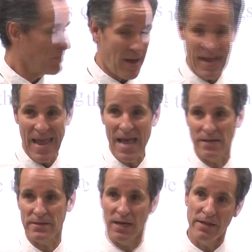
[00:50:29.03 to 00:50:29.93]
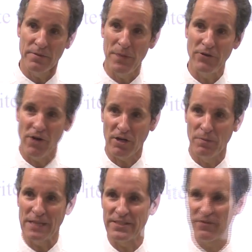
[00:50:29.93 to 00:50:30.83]
my aunt. I got the
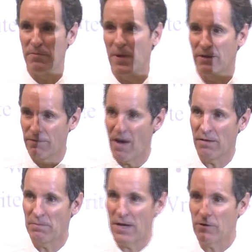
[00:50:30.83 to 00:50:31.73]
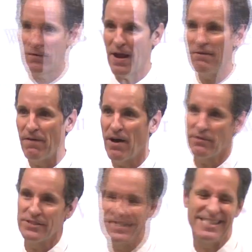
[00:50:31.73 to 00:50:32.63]
Patriarchal Blessing from my
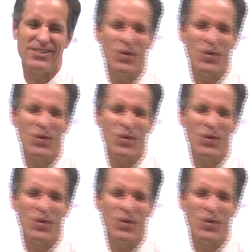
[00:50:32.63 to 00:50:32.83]
grandfather, and she says,